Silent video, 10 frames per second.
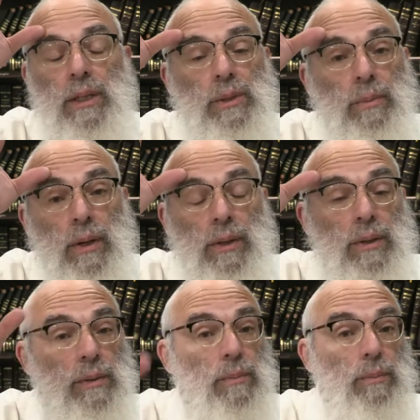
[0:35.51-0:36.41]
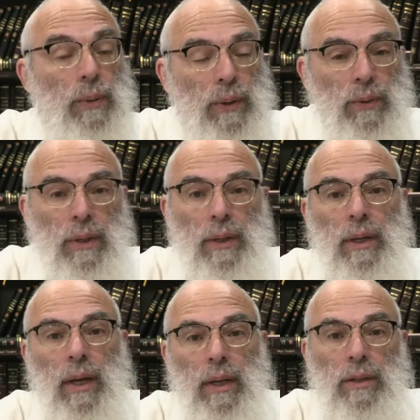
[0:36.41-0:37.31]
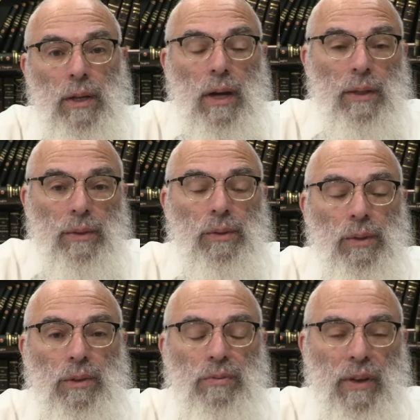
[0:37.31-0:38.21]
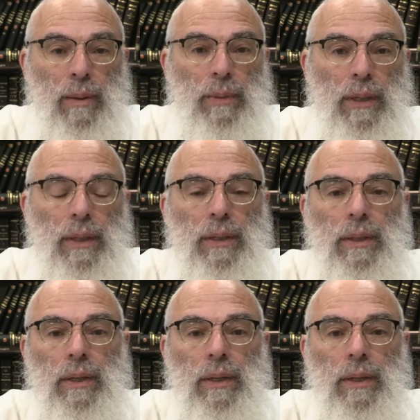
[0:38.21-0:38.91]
His mother barely held on to the family.